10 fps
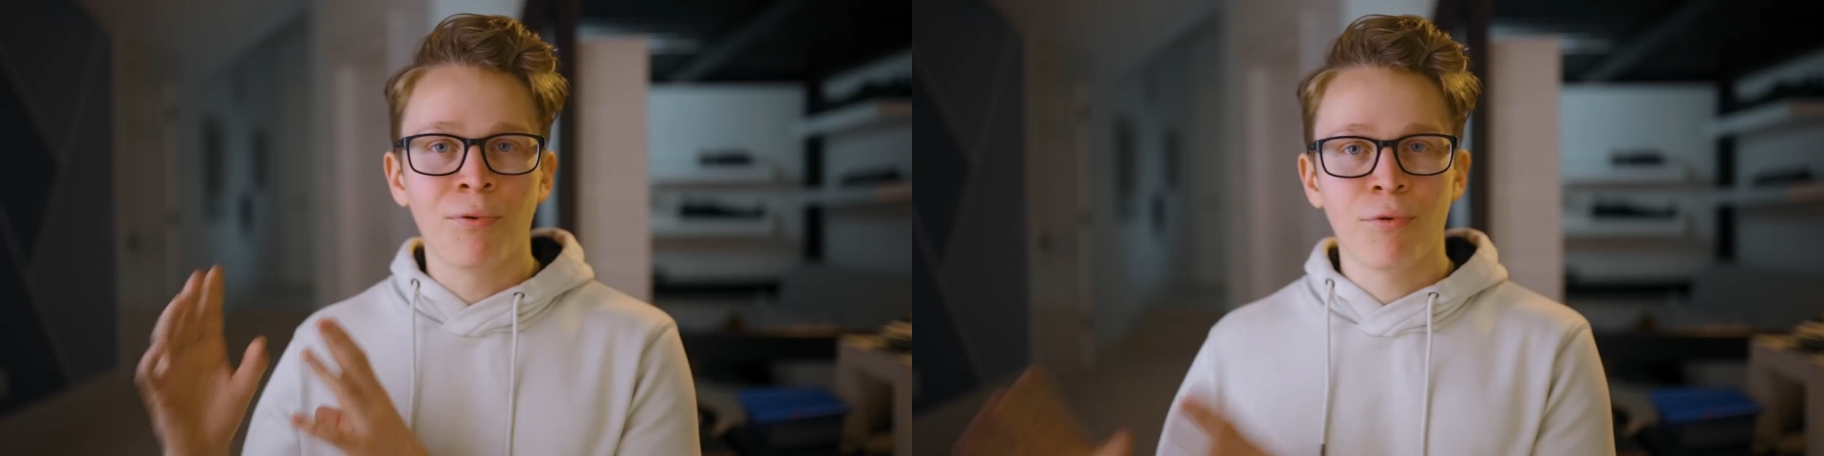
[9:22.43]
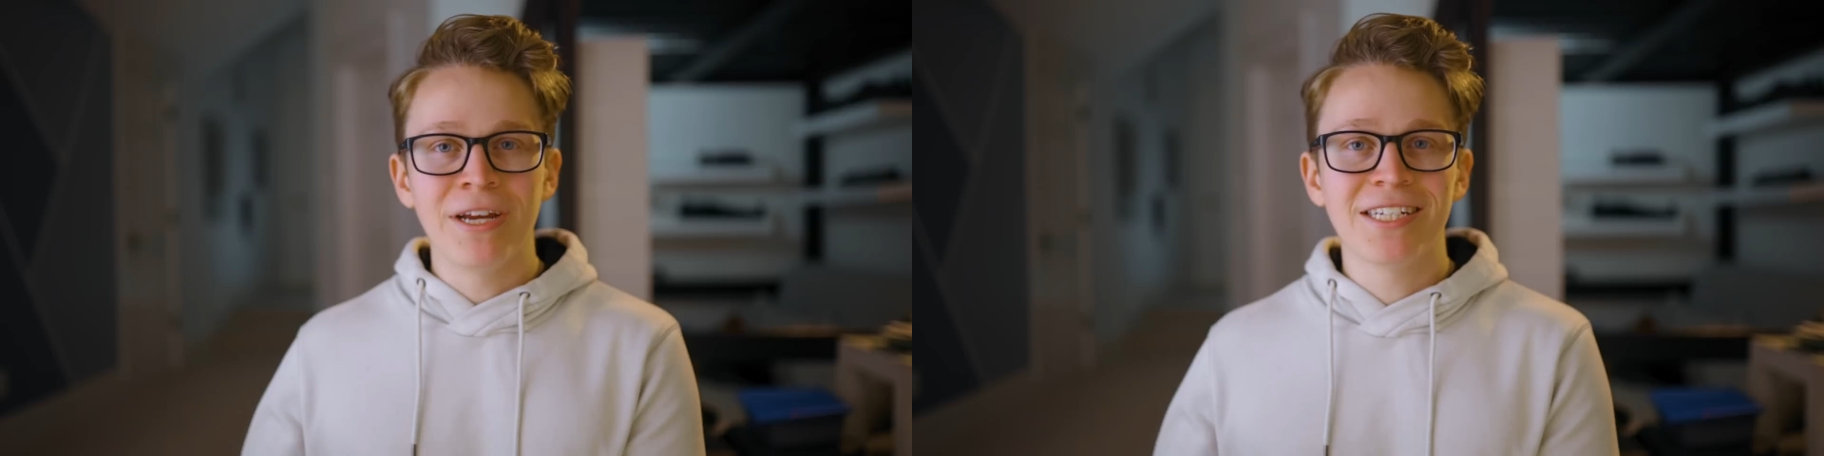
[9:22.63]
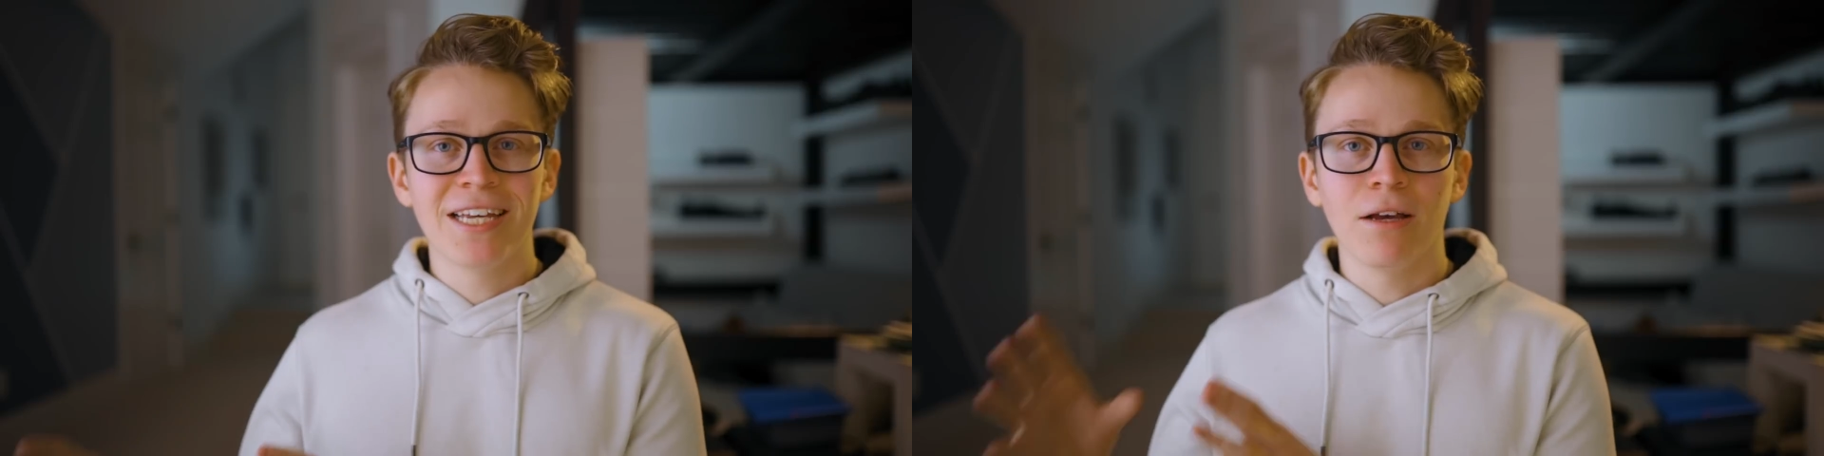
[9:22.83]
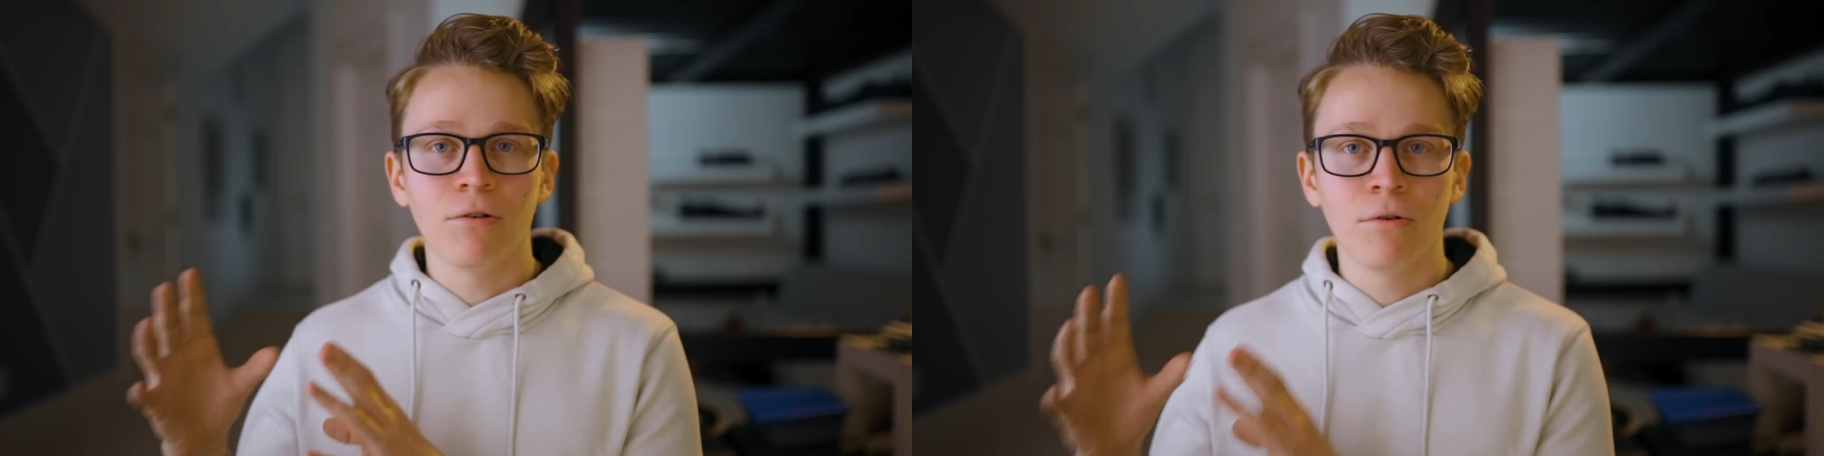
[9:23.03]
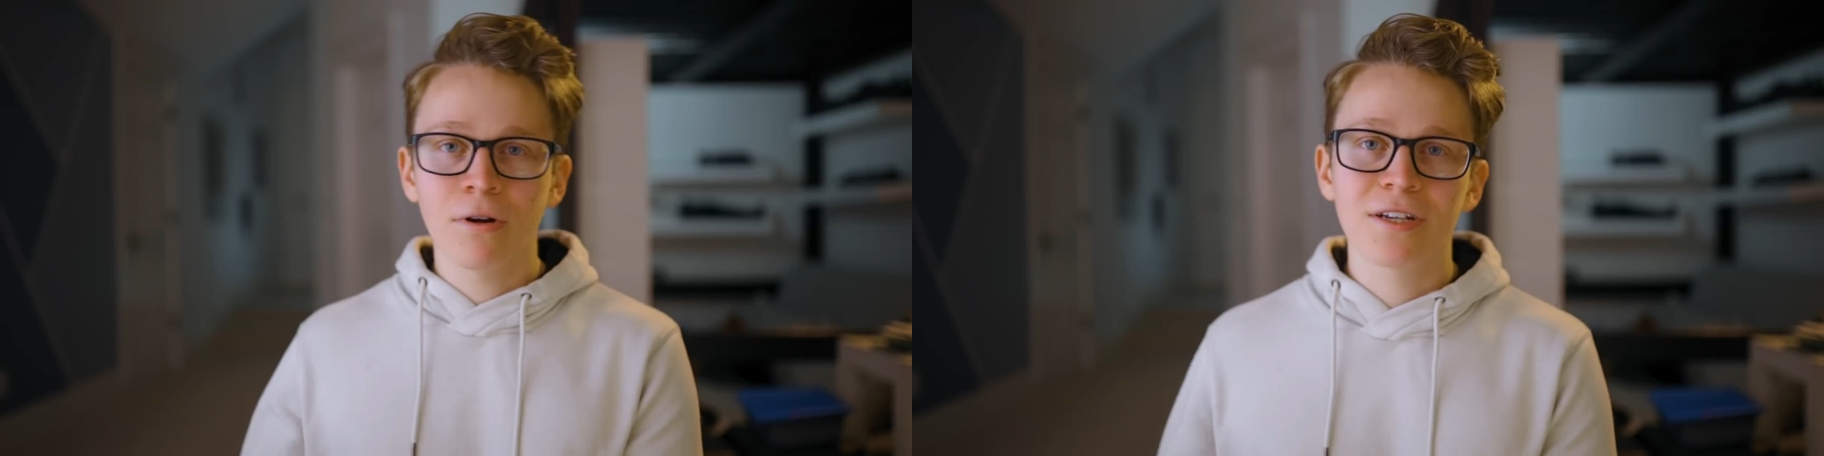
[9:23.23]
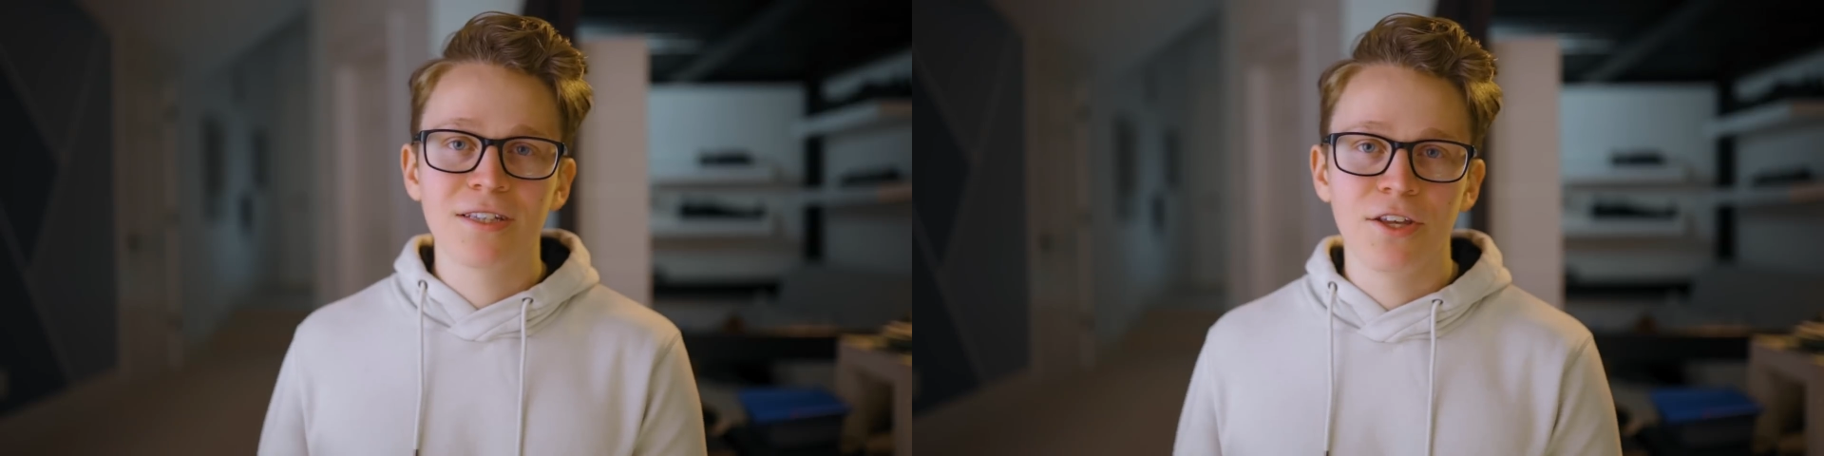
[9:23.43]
preset looks